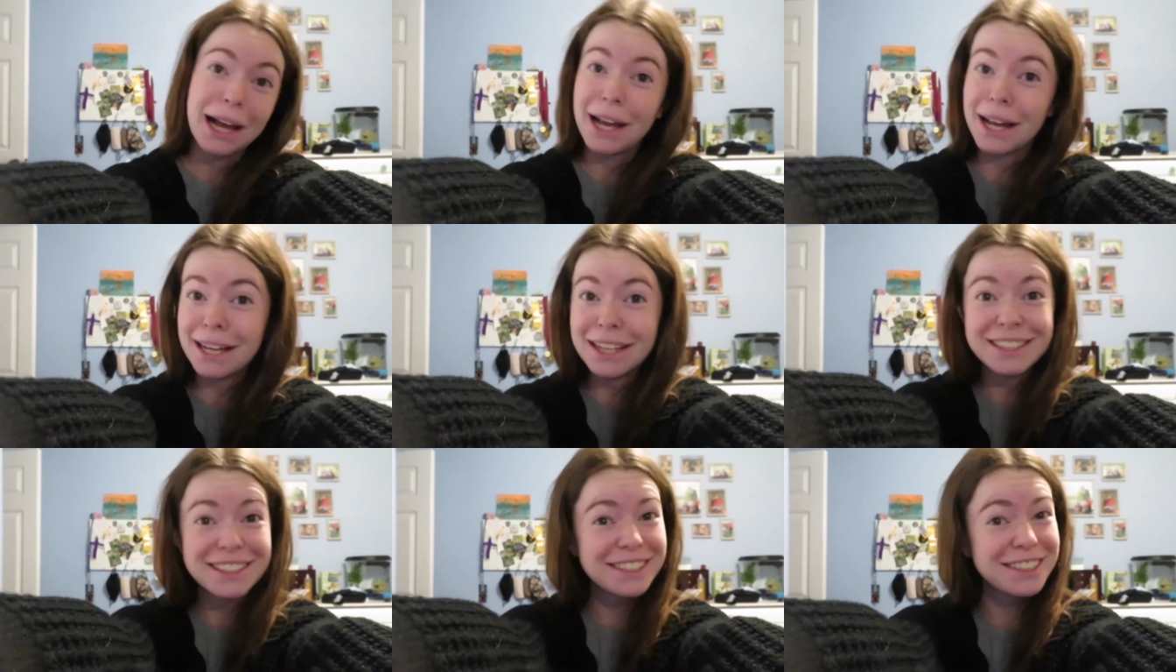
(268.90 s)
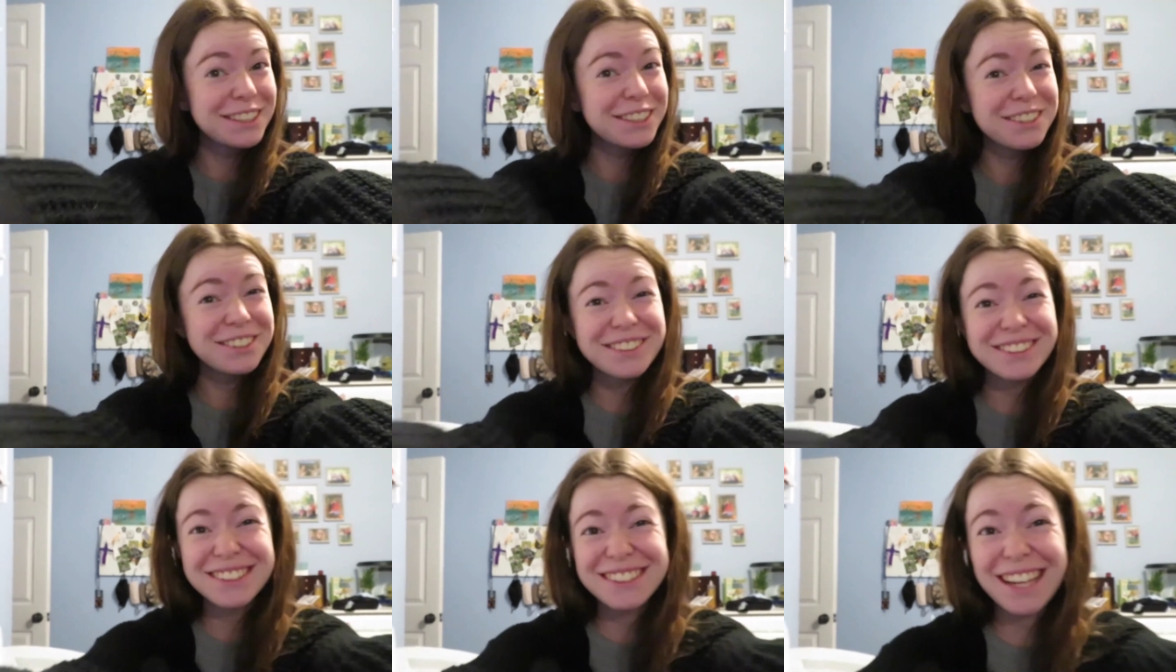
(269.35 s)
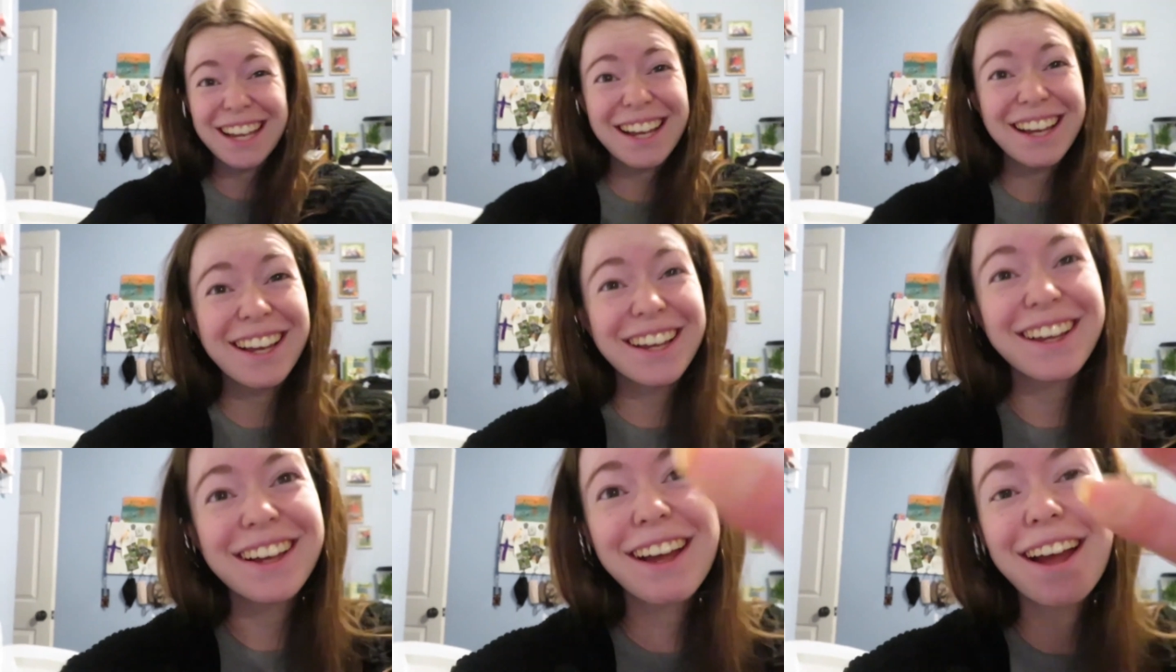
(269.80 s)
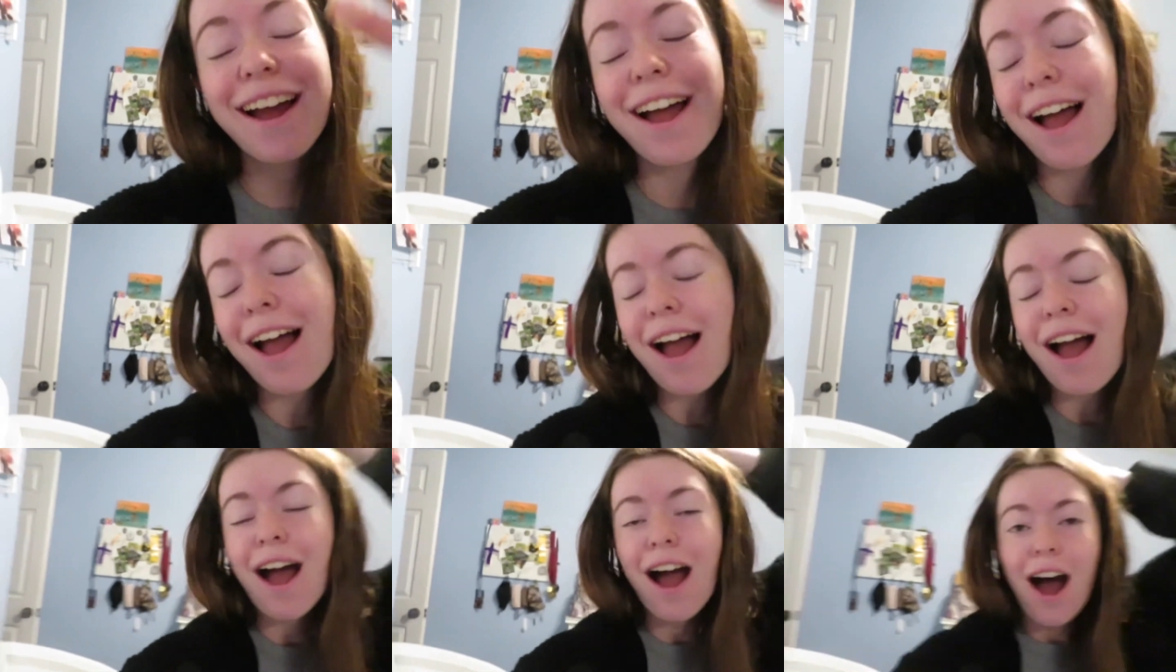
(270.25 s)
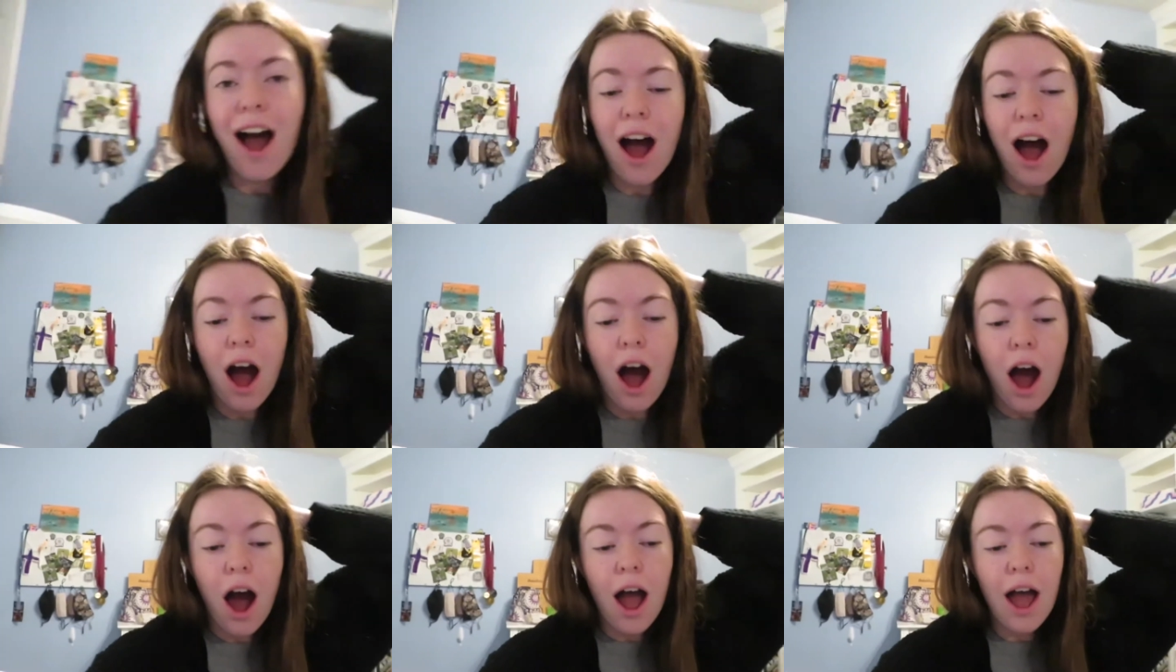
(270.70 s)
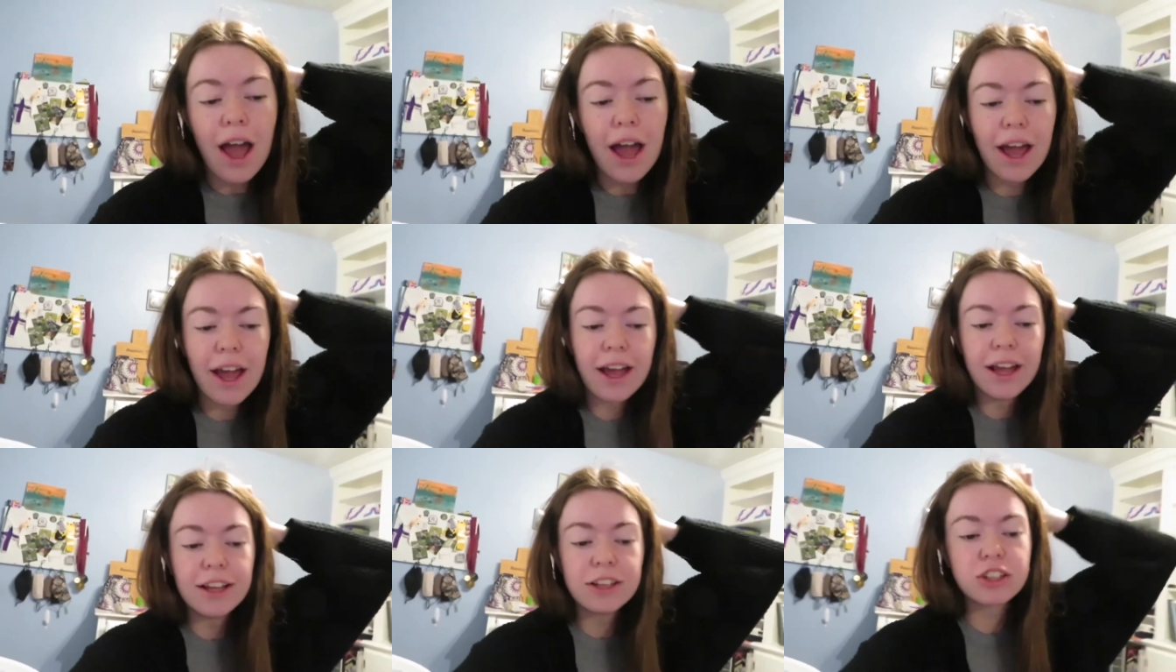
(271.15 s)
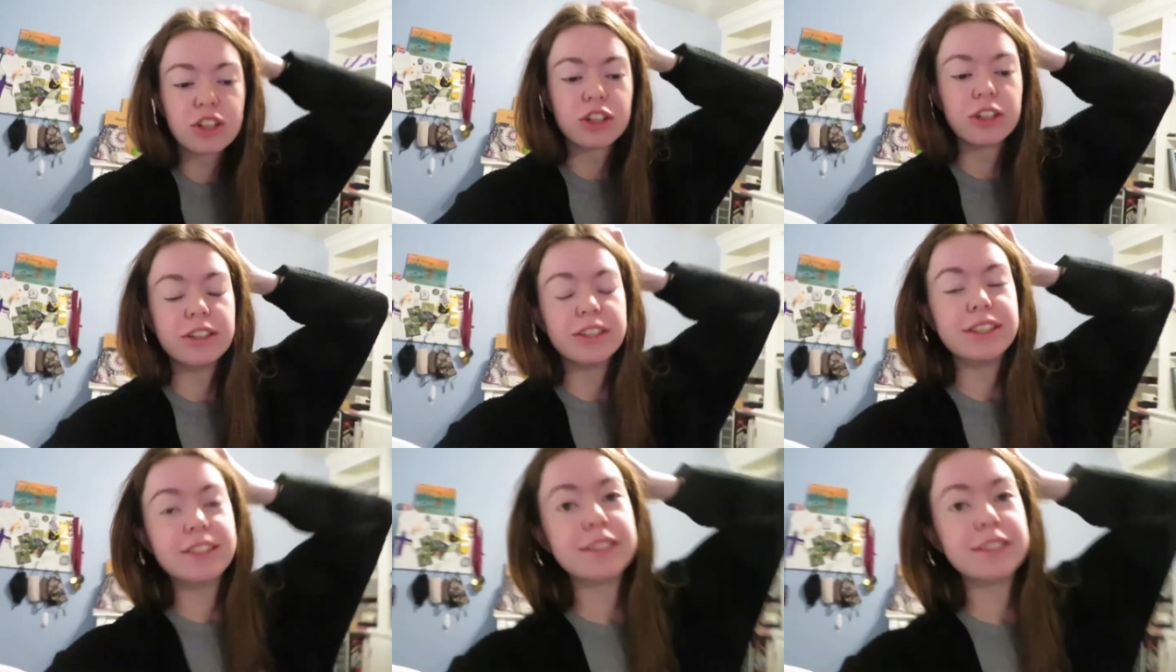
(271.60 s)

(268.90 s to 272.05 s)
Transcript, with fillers: It's Tuesday. It is currently